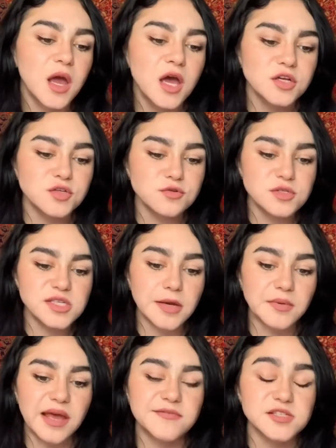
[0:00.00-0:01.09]
Tuesday, we
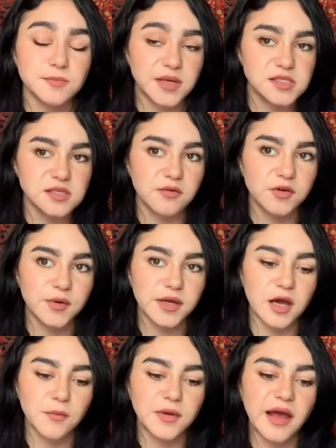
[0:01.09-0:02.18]
have some big stuff going on.
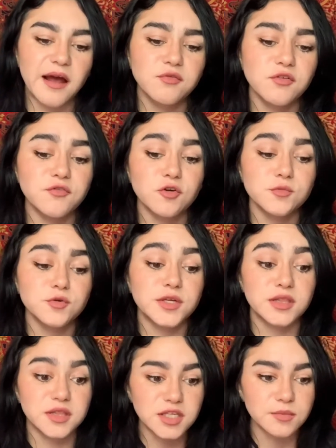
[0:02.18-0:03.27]
We have the full moon in
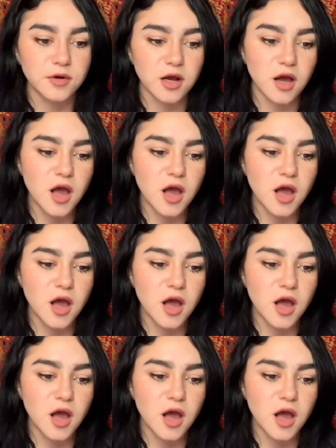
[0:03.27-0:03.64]
Libra.